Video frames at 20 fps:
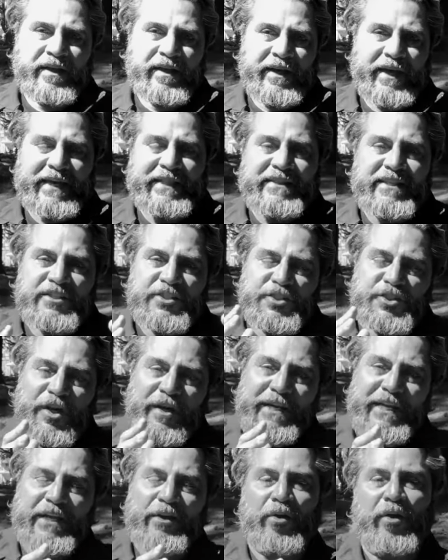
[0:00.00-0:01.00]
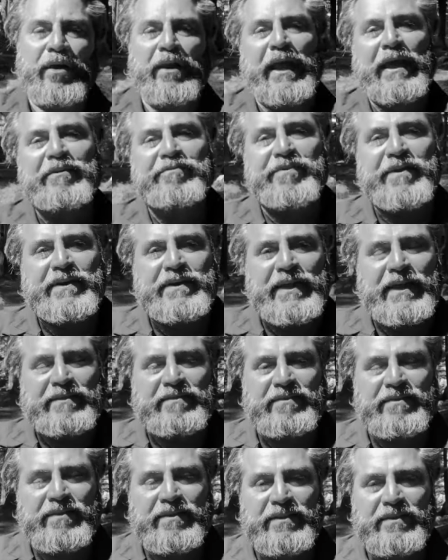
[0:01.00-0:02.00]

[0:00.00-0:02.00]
in this journey called life and death.